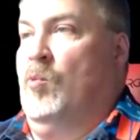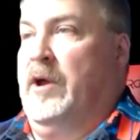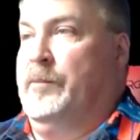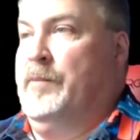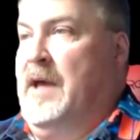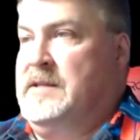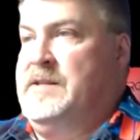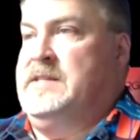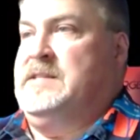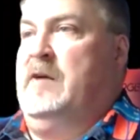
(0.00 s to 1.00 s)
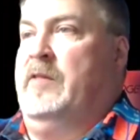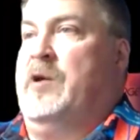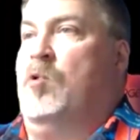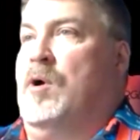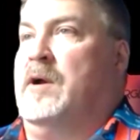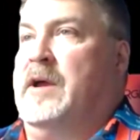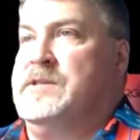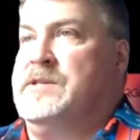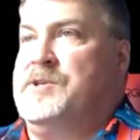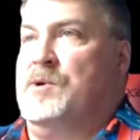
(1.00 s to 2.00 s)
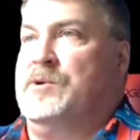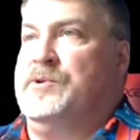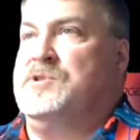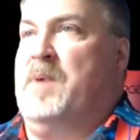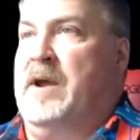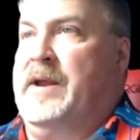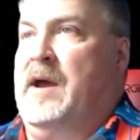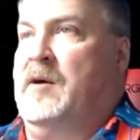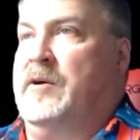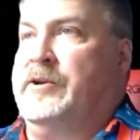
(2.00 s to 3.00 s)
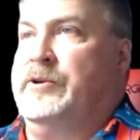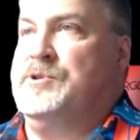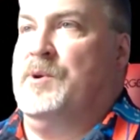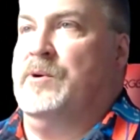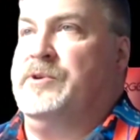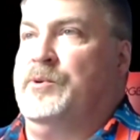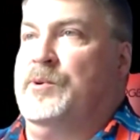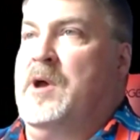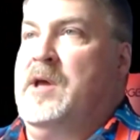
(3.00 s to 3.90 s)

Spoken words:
web. That's how they work. As they start to expand out and you start to